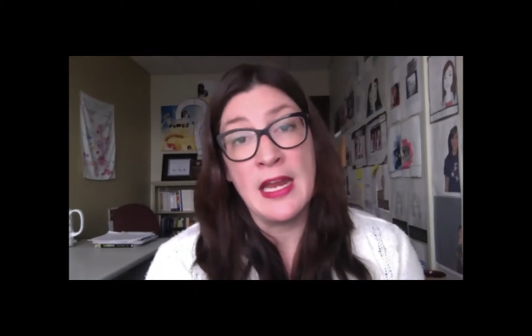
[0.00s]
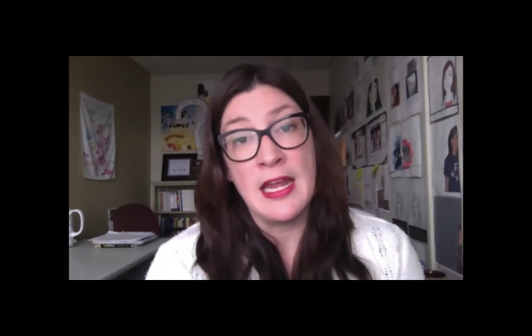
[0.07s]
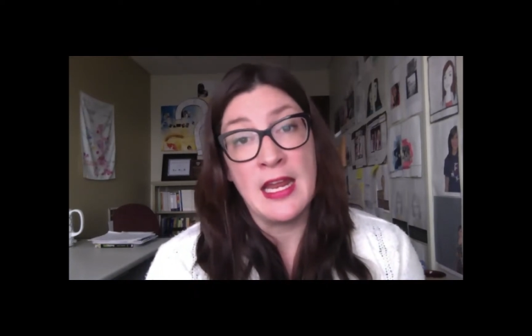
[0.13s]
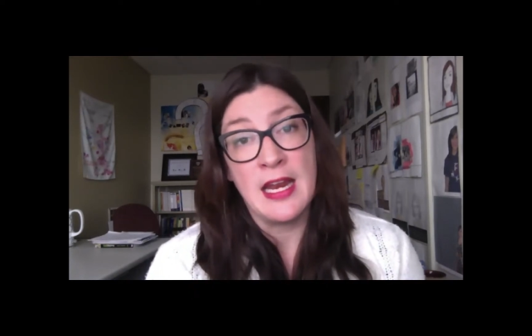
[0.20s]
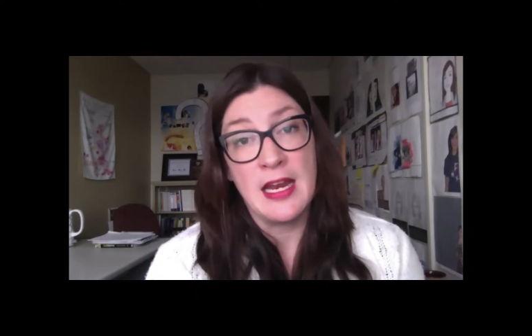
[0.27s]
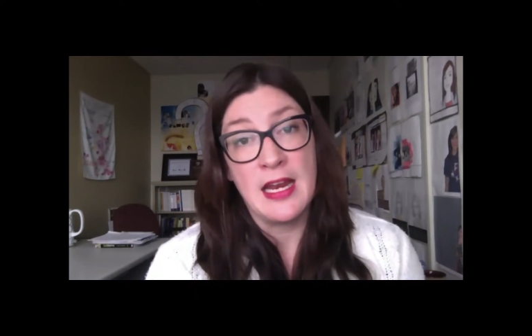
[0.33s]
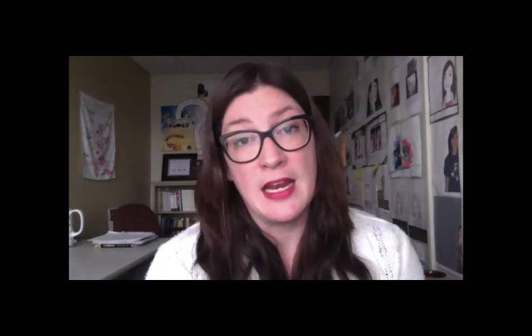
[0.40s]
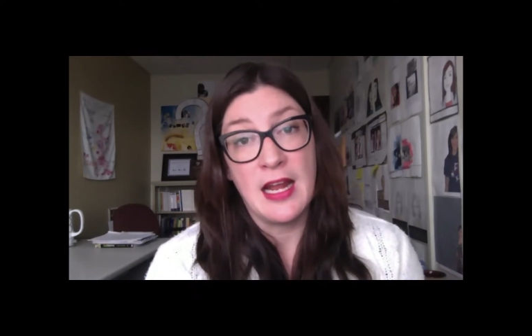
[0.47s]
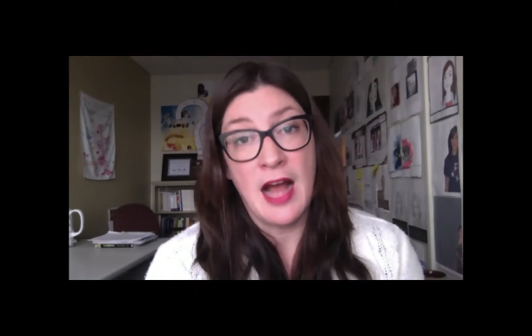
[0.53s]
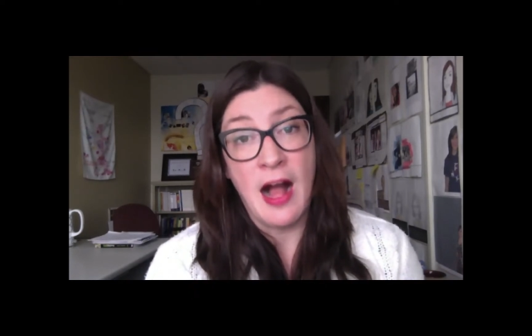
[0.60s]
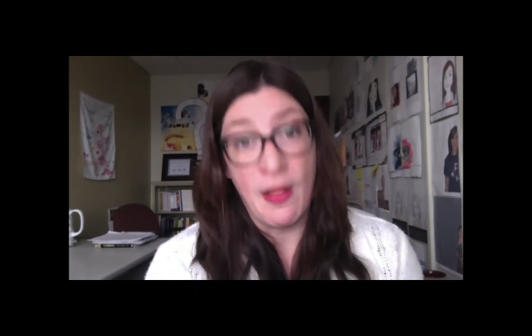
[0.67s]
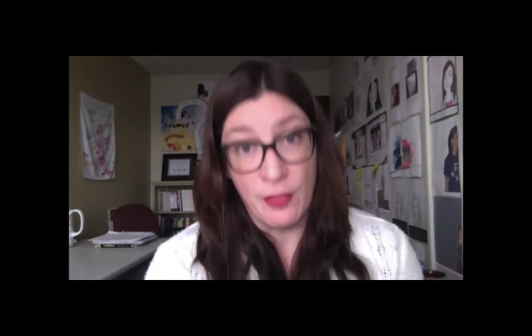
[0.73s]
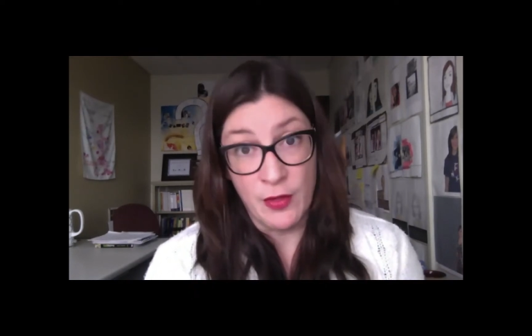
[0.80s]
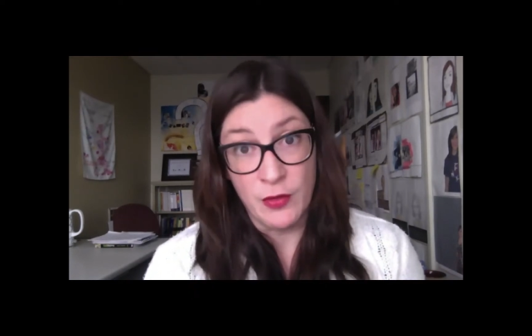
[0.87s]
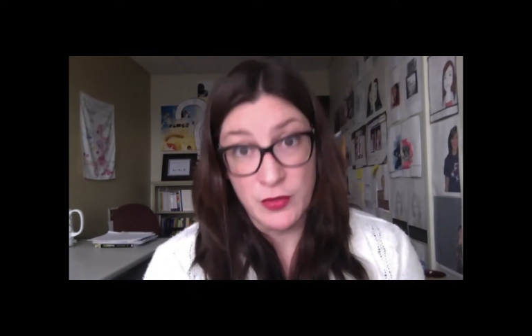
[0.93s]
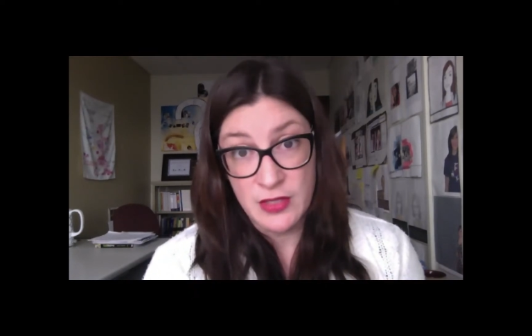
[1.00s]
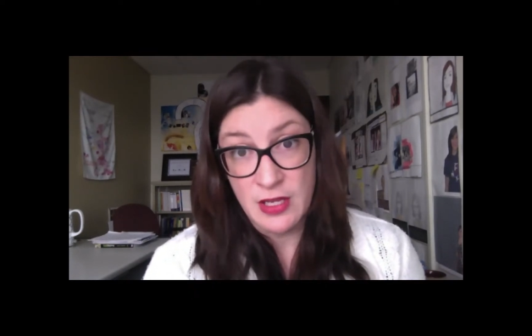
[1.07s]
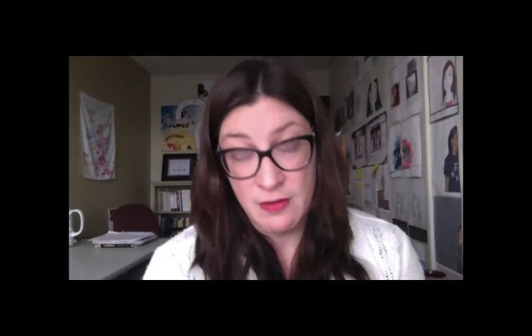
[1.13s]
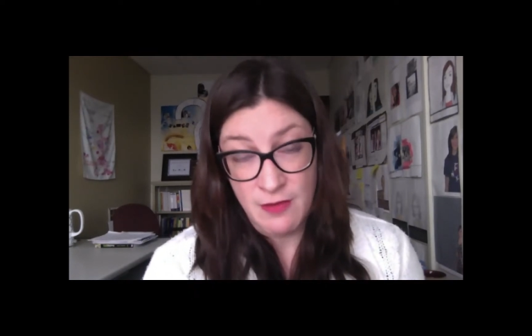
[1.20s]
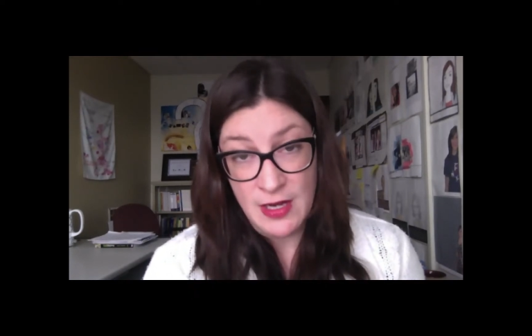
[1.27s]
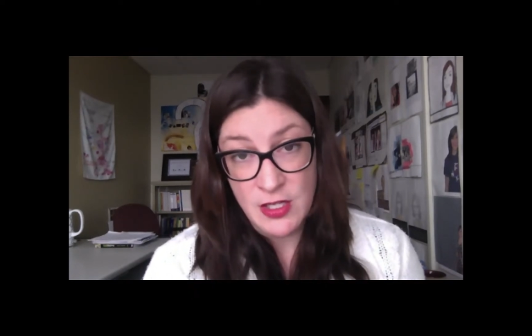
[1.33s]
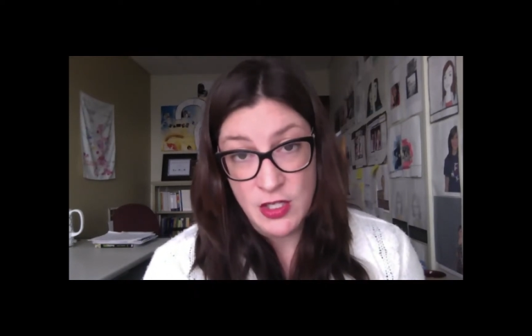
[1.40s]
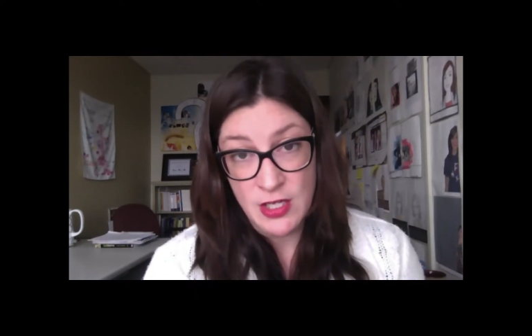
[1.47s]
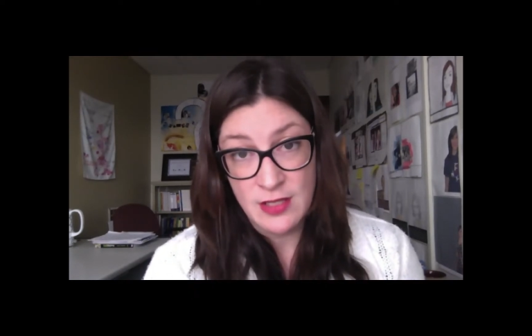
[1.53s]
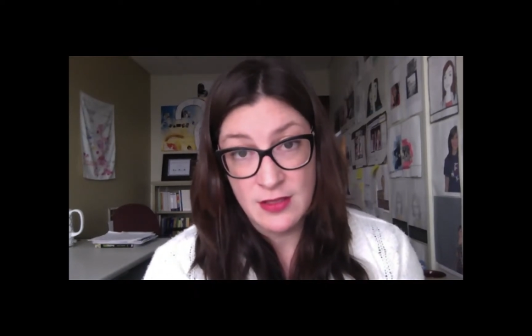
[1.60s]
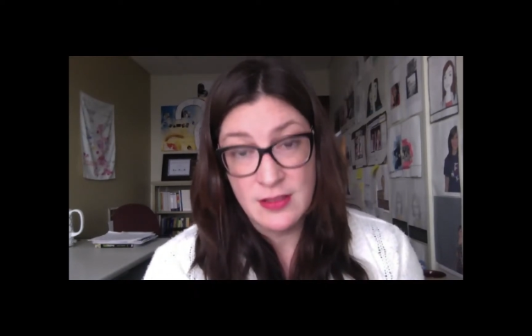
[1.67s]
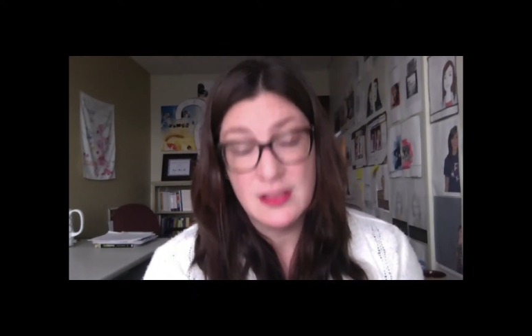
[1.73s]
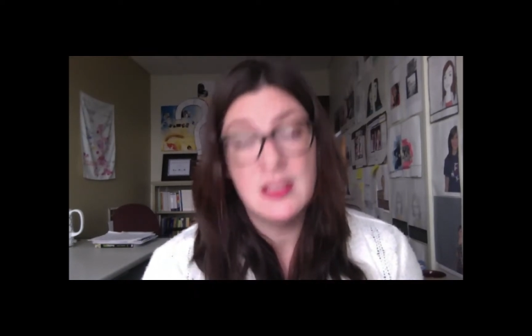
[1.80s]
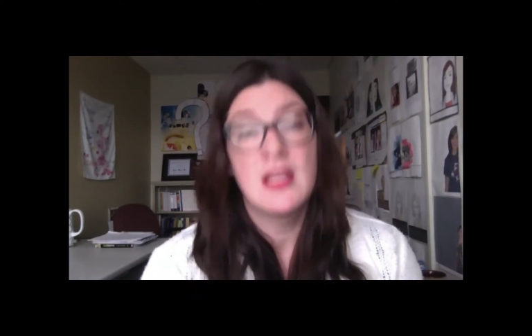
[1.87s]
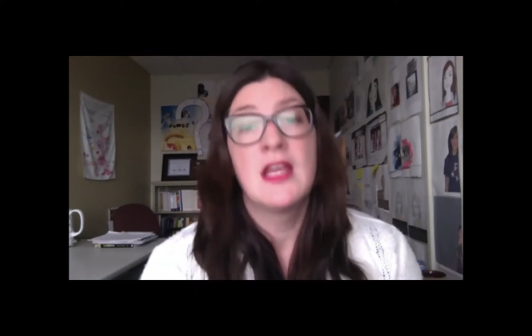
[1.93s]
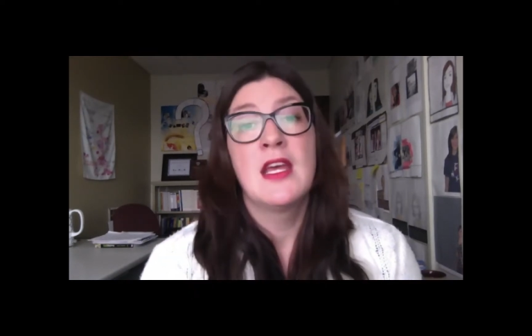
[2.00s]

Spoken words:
it on those conventions.